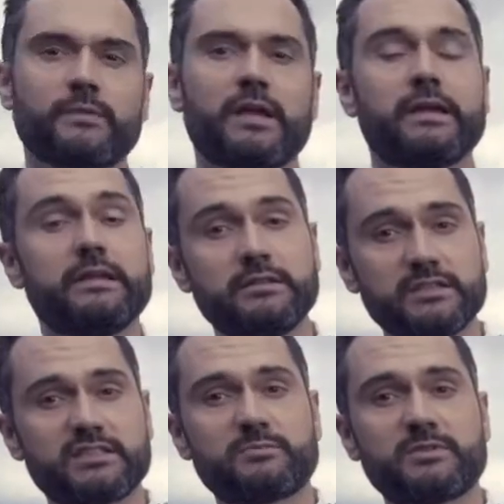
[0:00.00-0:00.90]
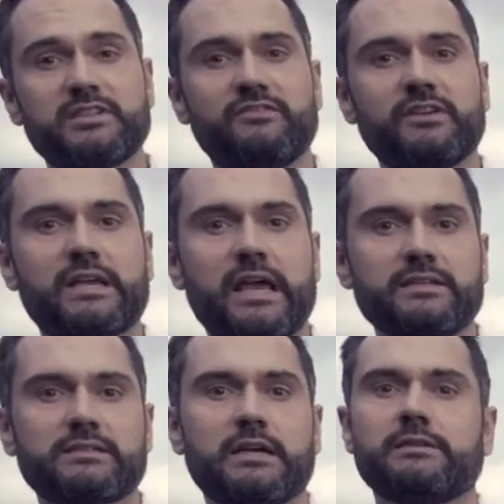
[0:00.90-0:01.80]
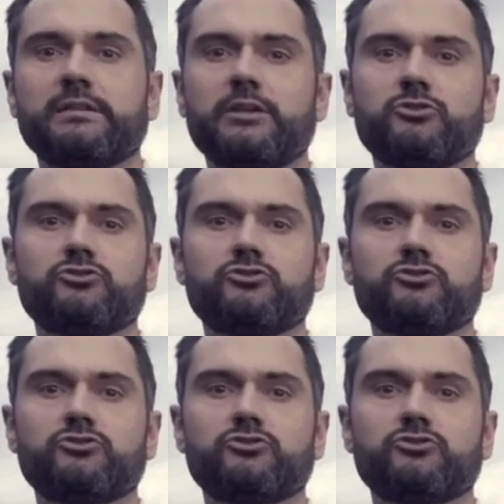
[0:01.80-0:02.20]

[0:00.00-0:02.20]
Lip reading: In this specific case, they use